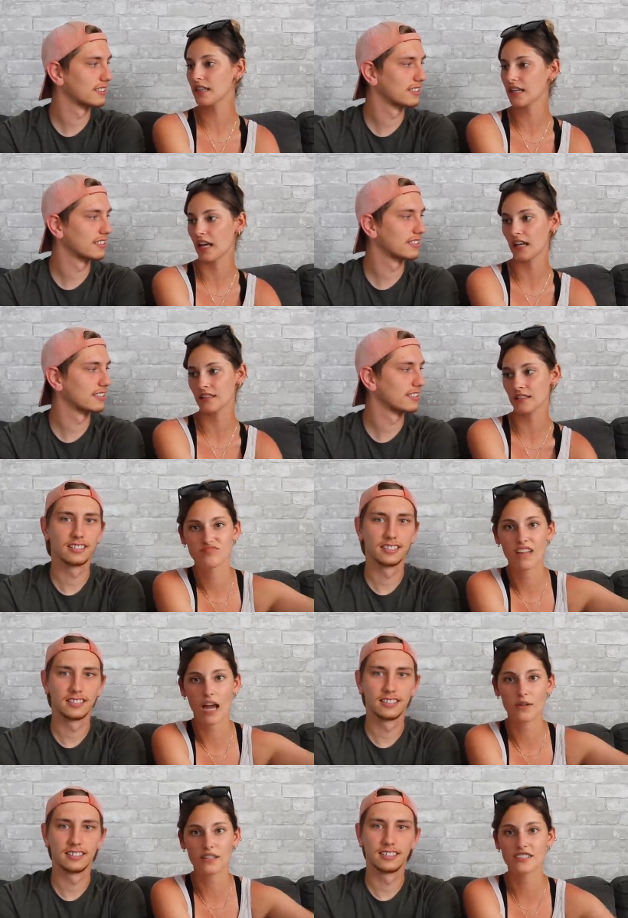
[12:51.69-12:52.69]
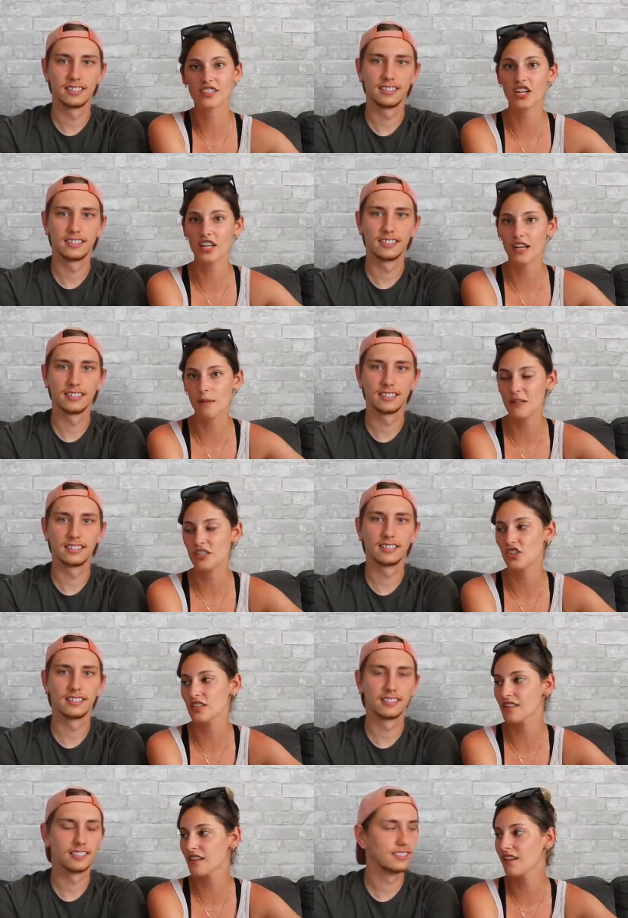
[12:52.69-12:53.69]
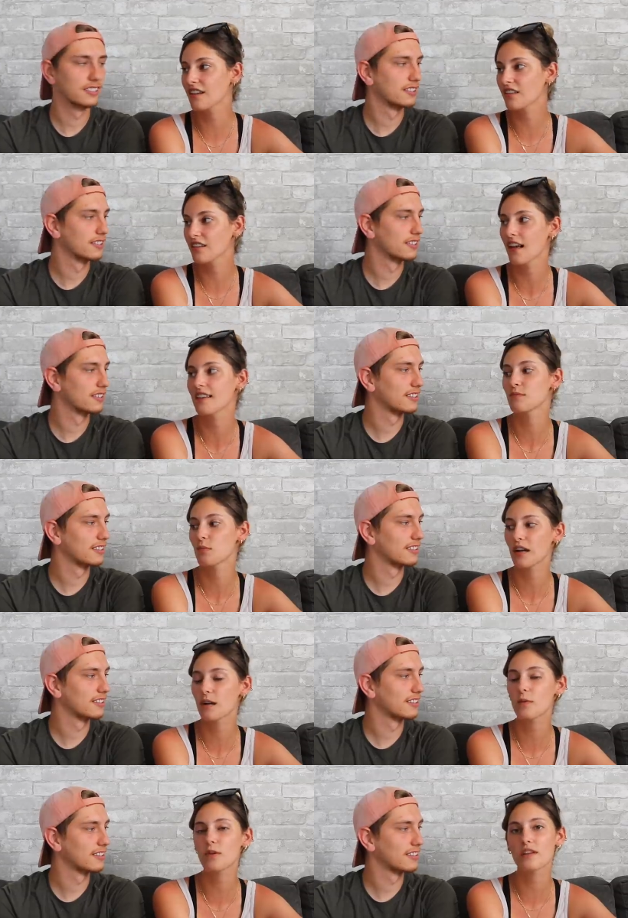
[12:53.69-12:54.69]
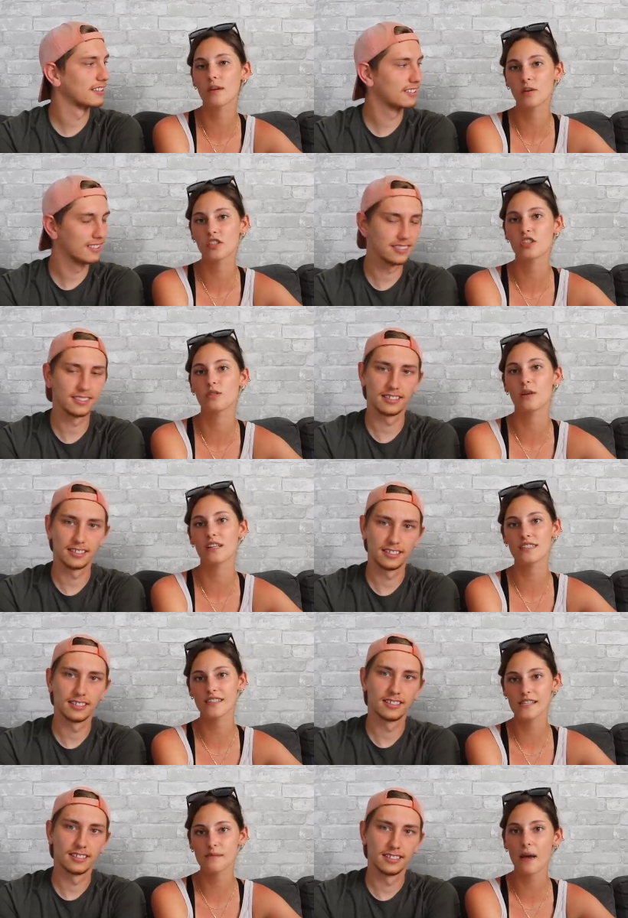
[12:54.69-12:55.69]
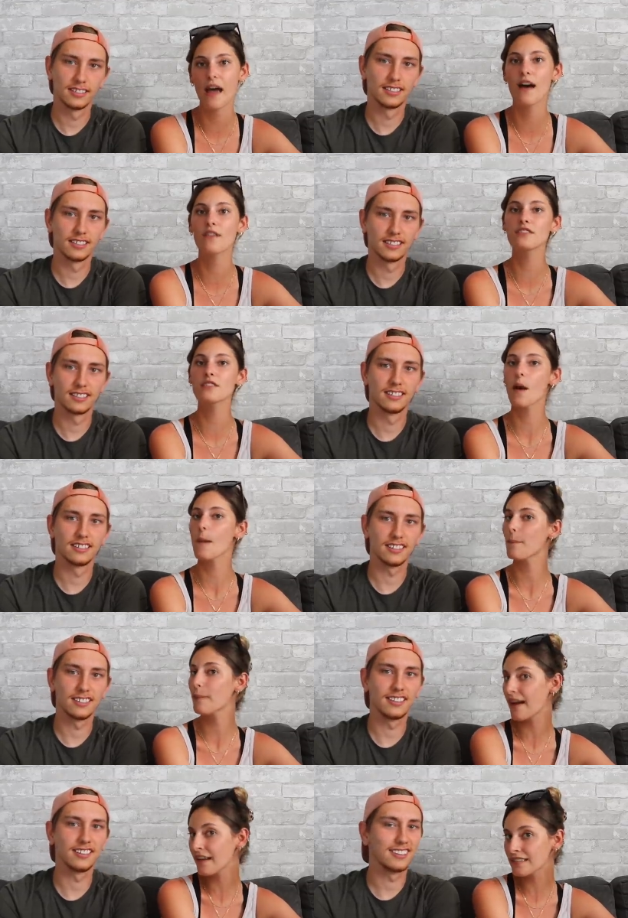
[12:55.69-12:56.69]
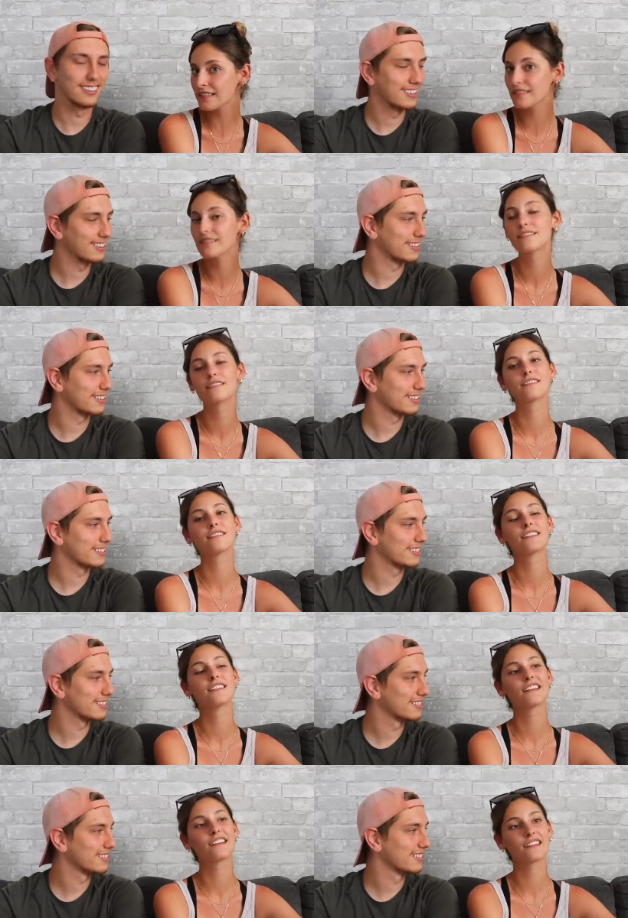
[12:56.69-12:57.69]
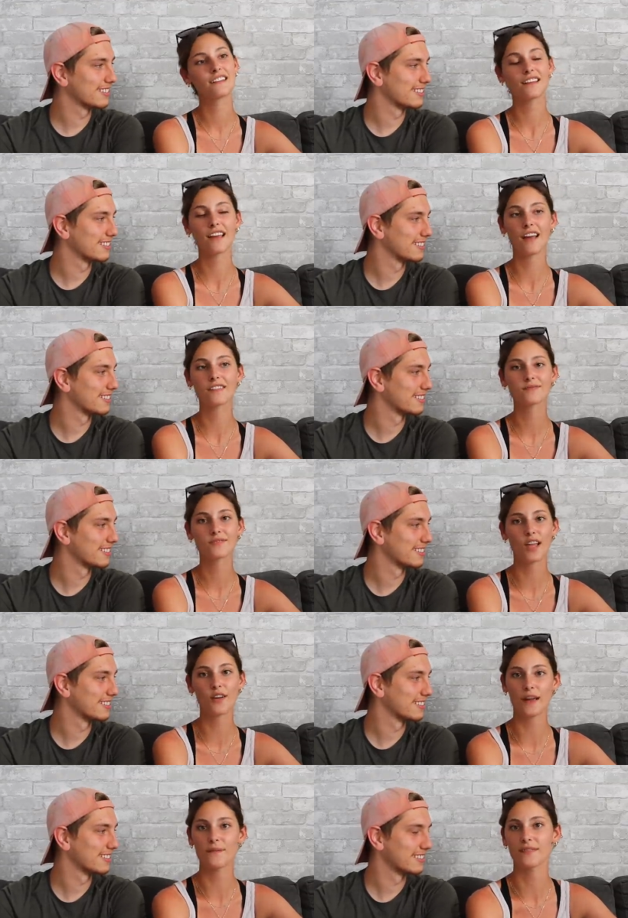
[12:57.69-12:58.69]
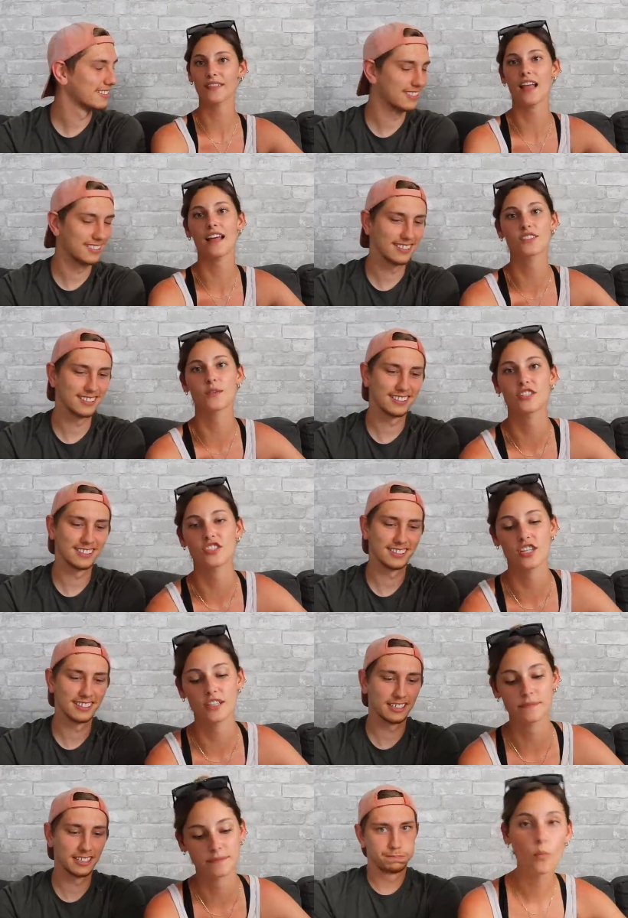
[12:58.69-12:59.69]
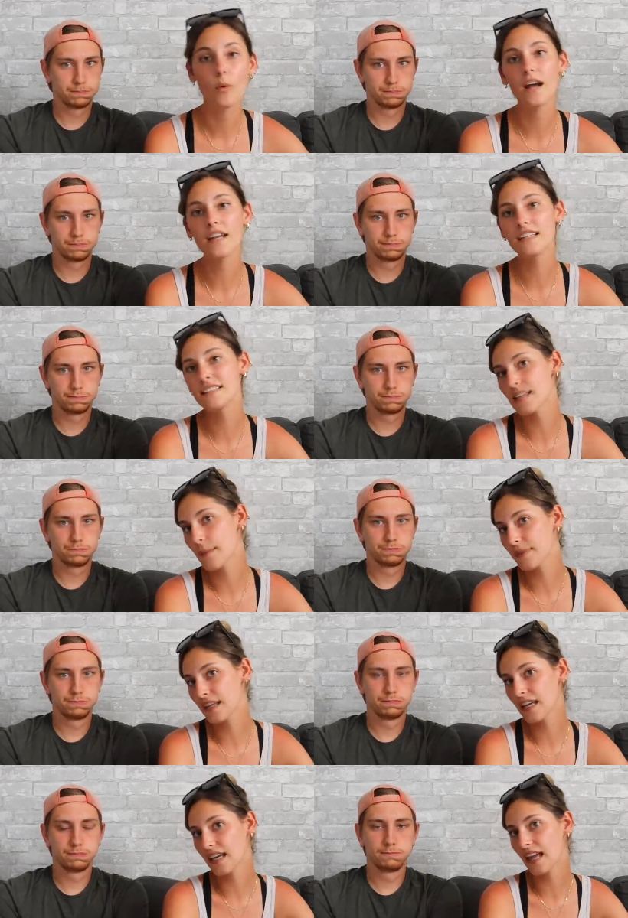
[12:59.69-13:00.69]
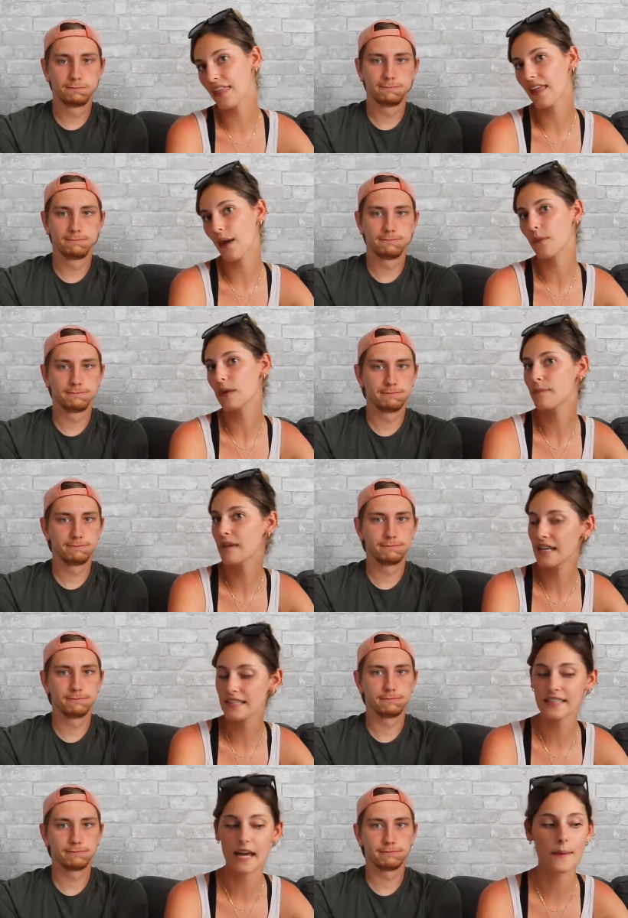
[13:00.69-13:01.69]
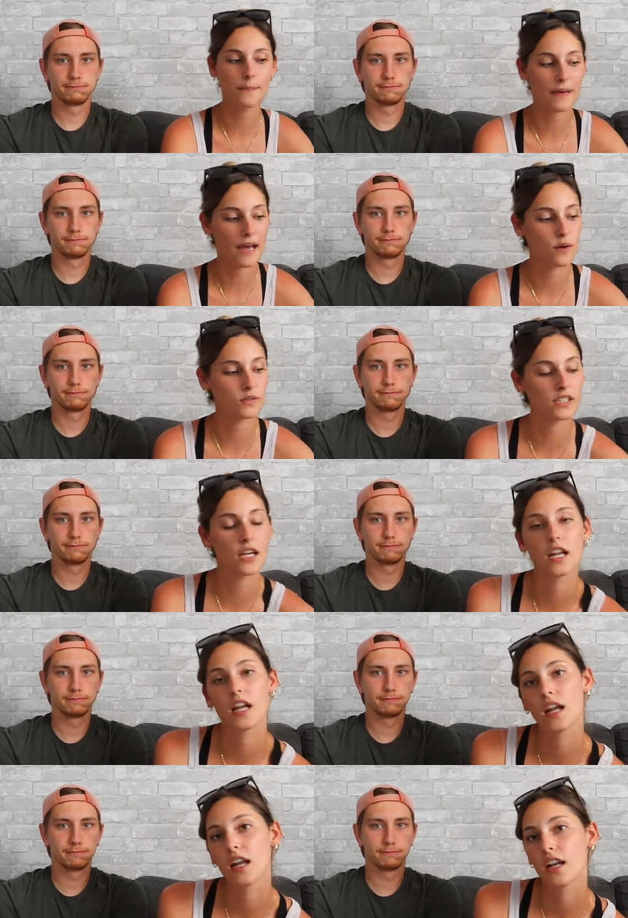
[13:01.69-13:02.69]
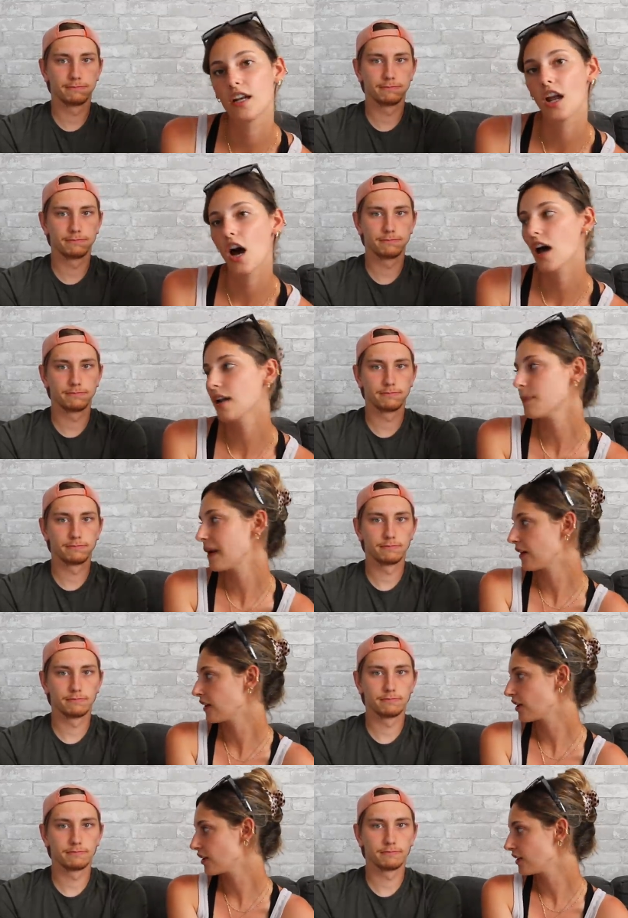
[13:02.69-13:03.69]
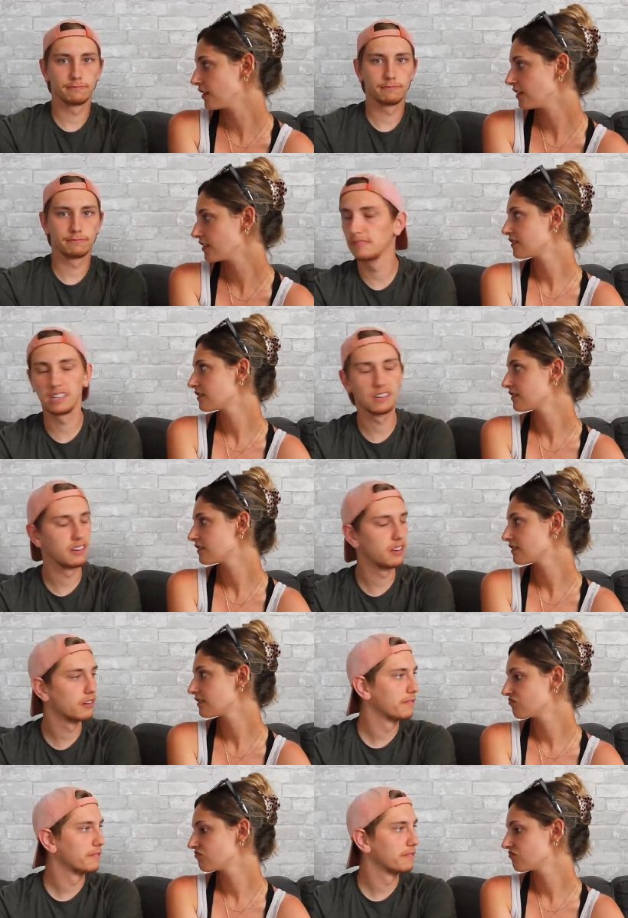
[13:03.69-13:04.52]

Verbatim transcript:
Speaker 1: again, now he's good. I mean, she's a little less breakable than when she weighed six pounds, but... Yeah. Yeah. Okay, last question. What is something that we miss about non-parenthood?
Speaker 2: I don't know. We